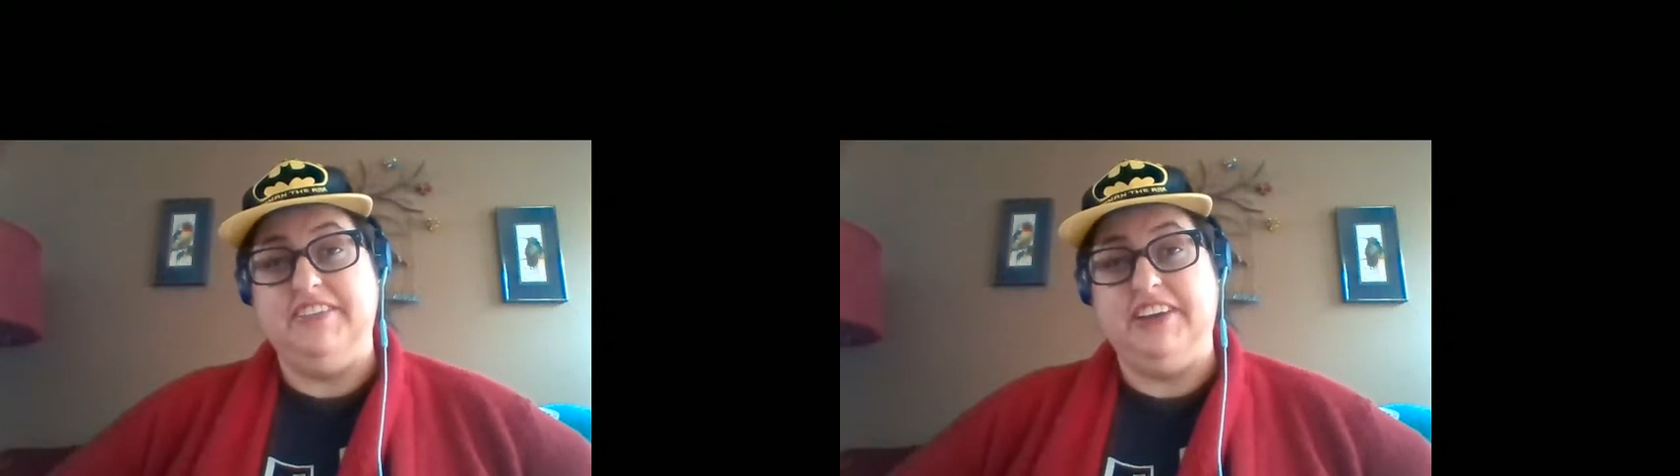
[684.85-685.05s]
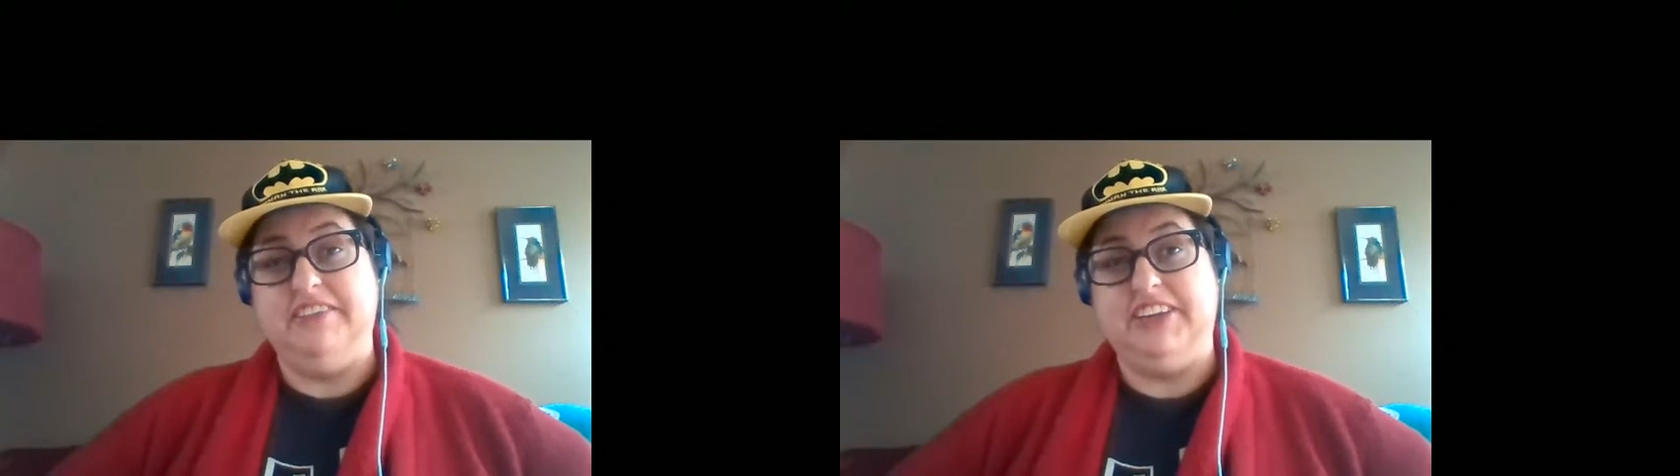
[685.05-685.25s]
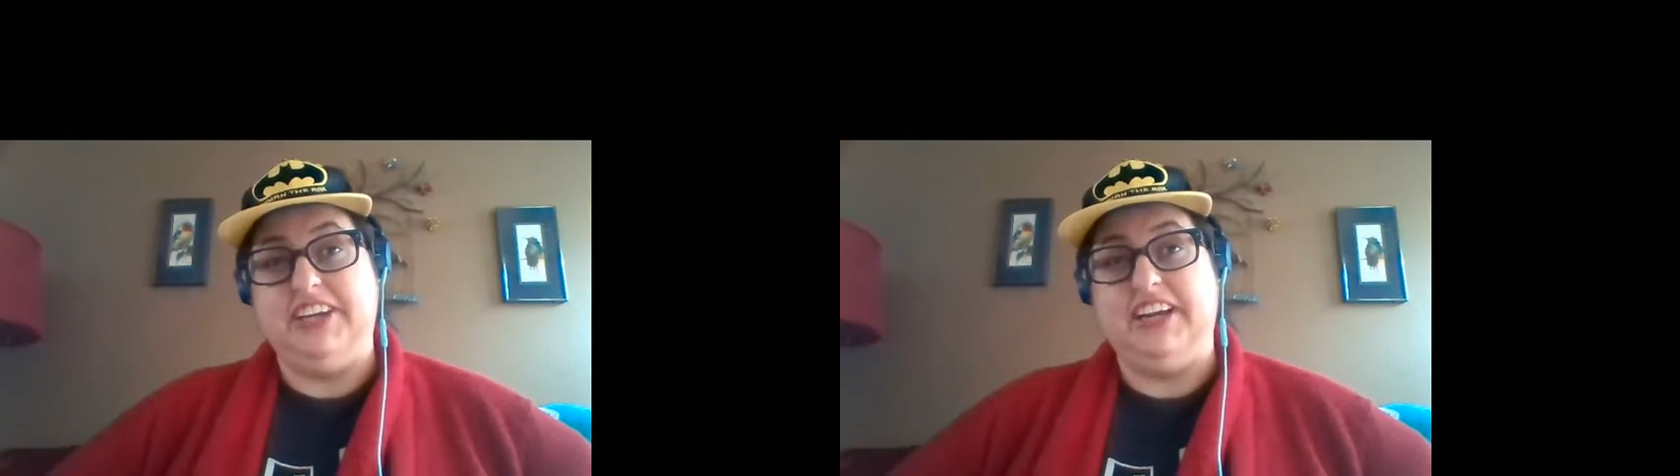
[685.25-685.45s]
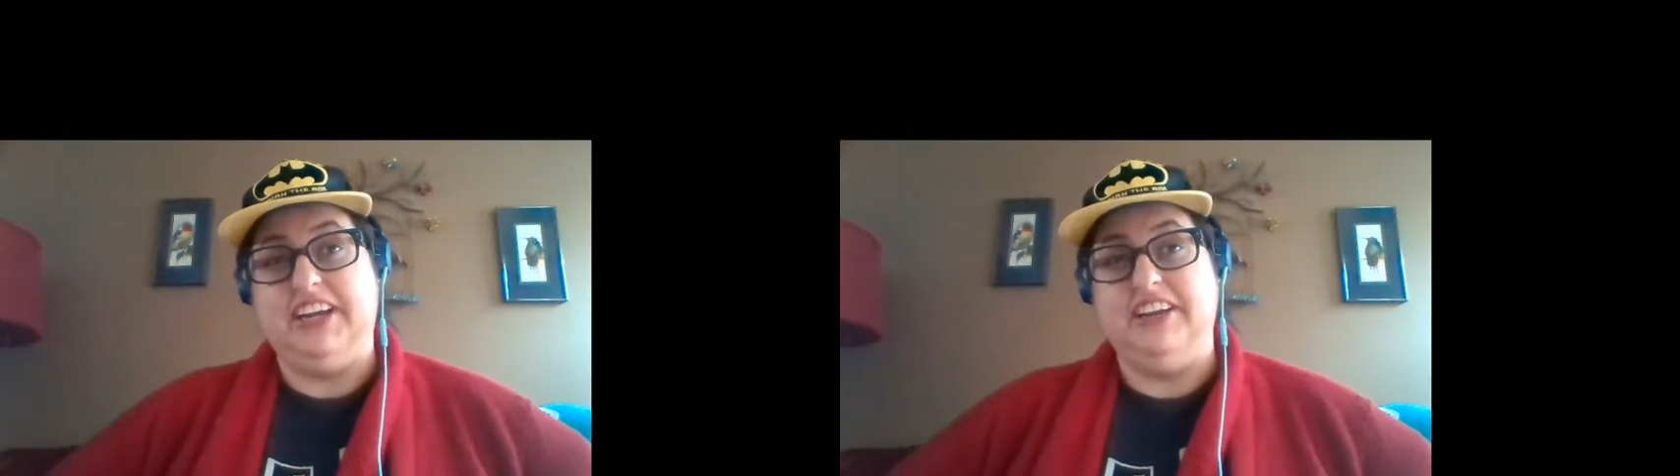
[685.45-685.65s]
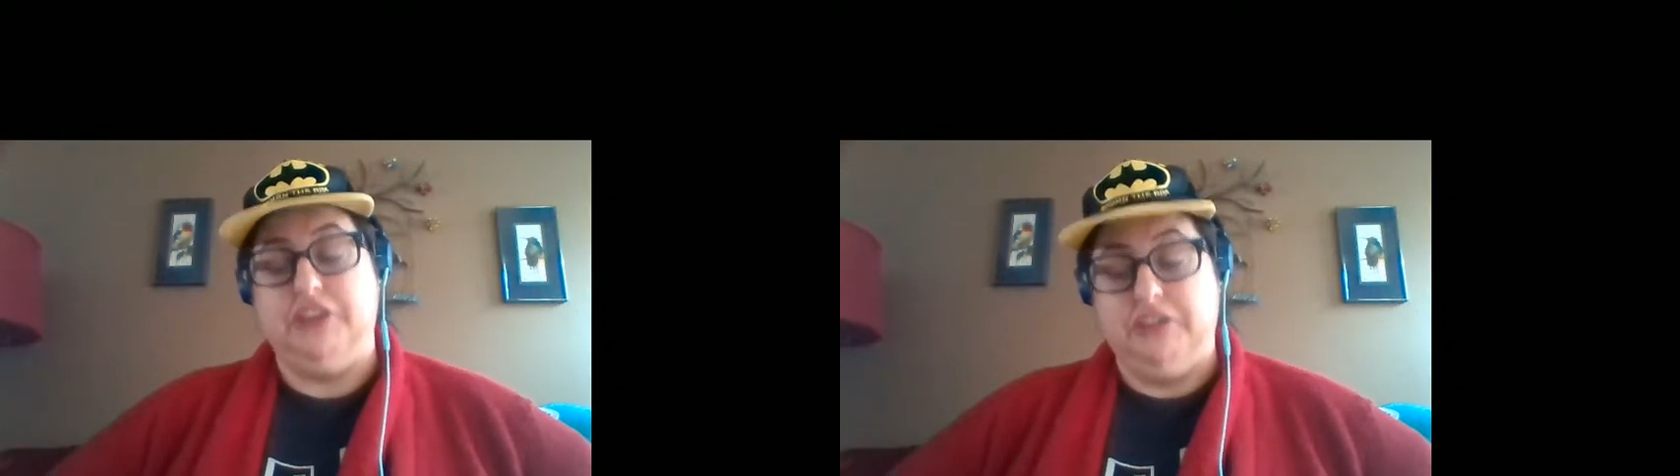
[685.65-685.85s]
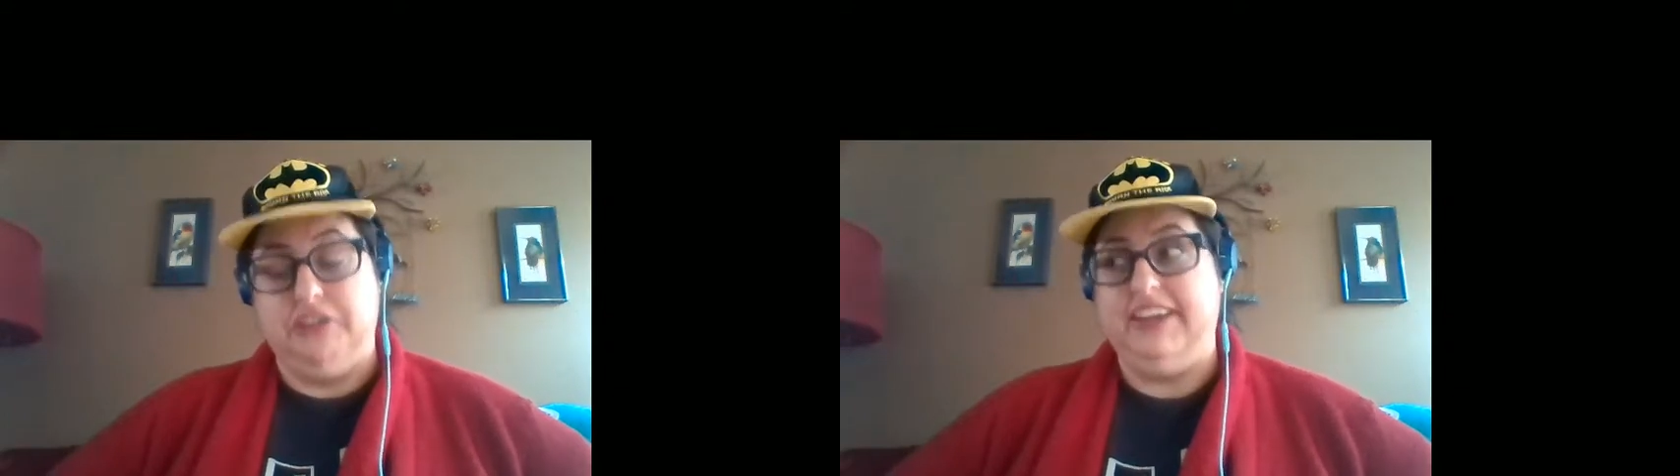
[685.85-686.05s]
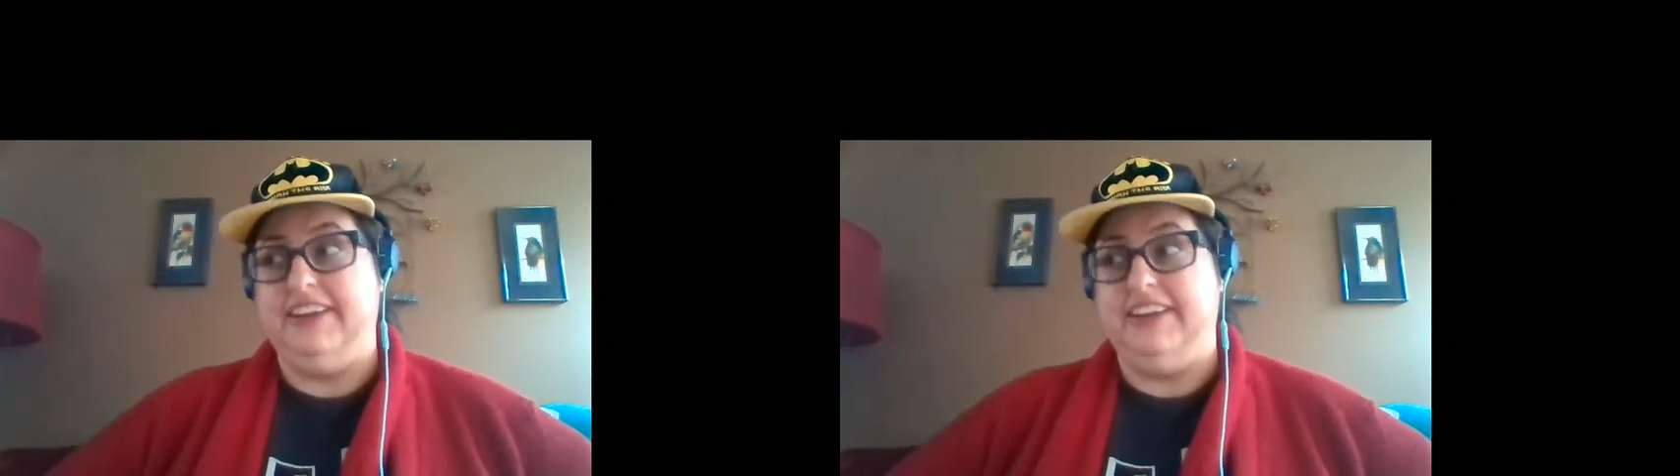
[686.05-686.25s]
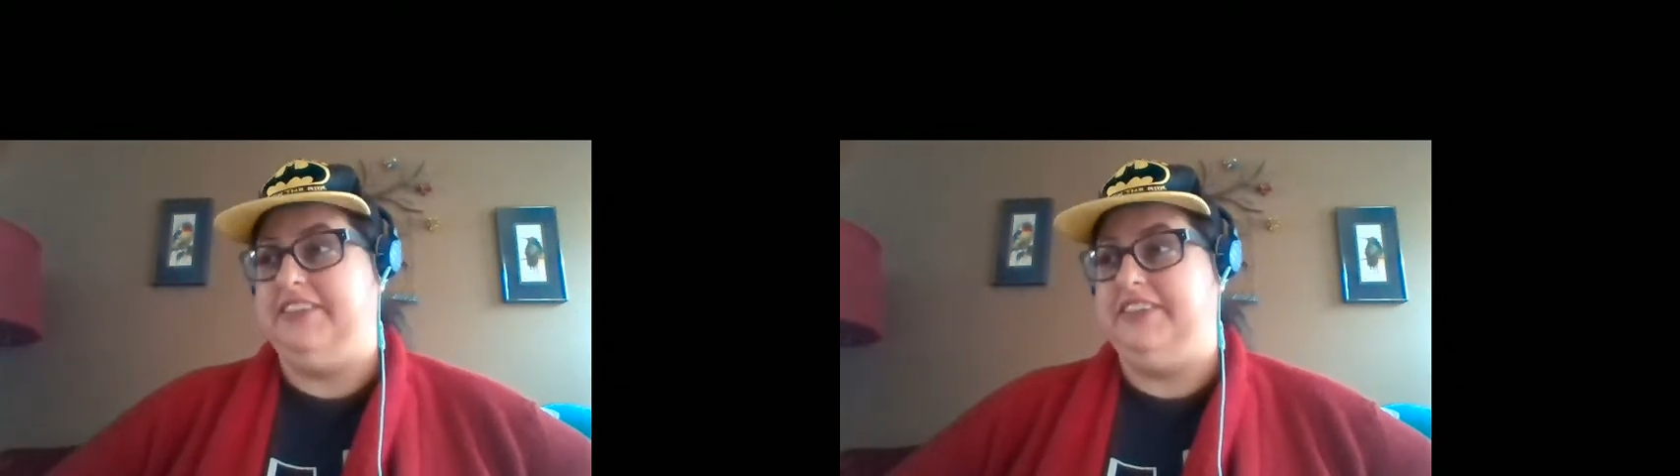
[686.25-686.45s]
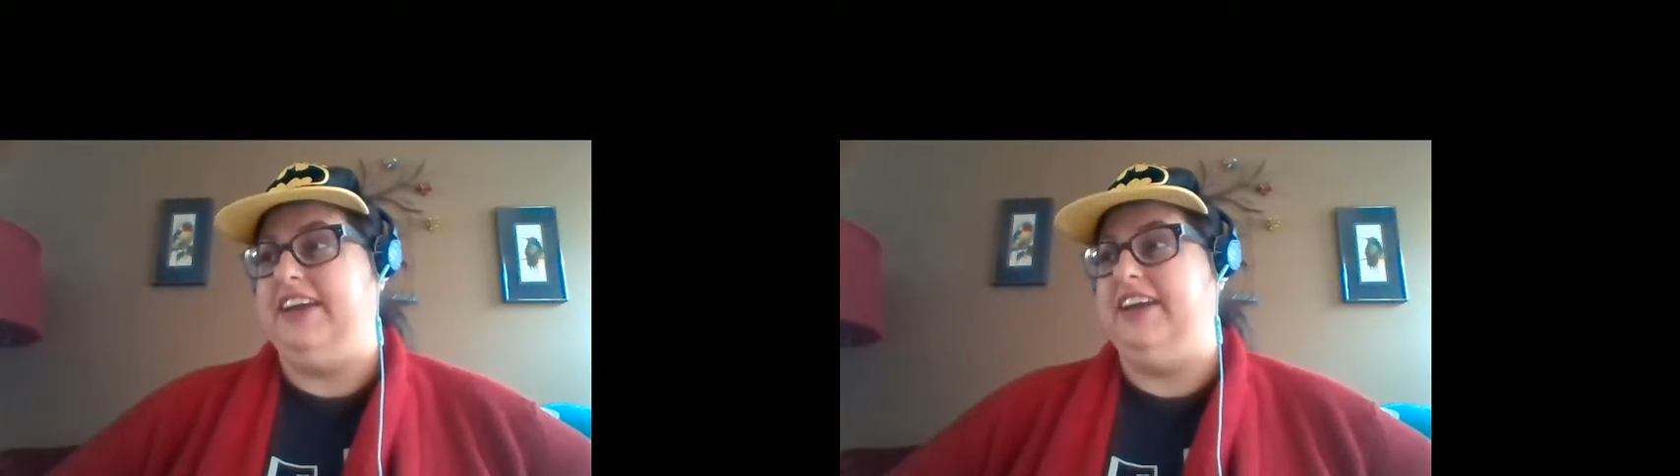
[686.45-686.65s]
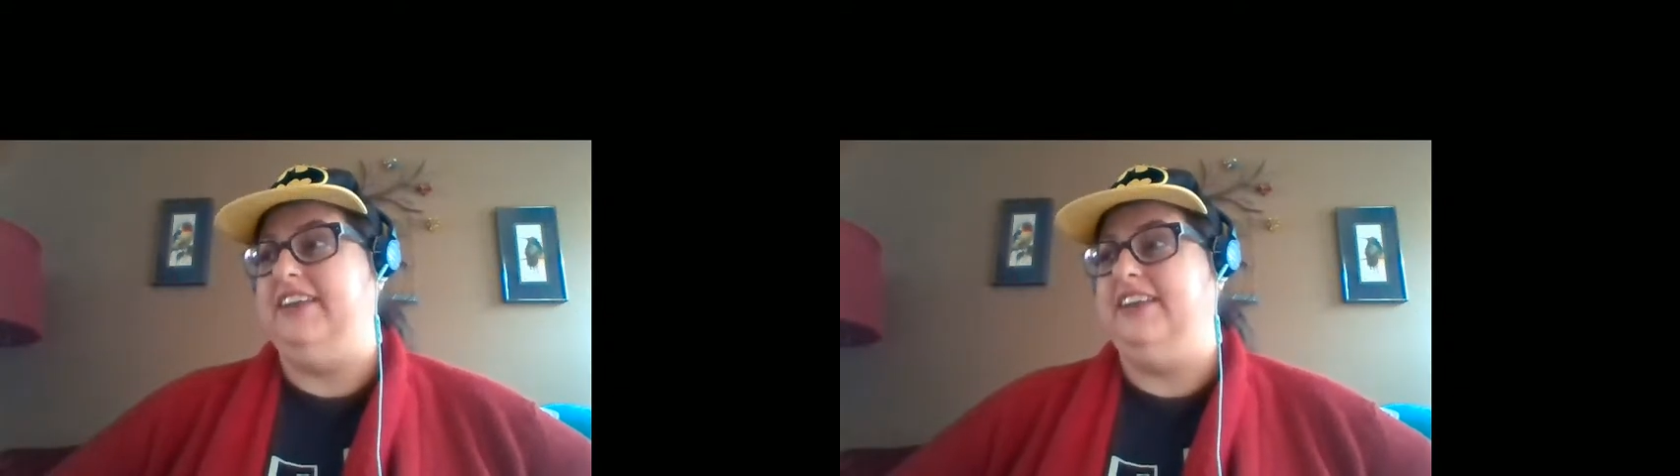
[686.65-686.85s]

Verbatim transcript: which I can totally understand.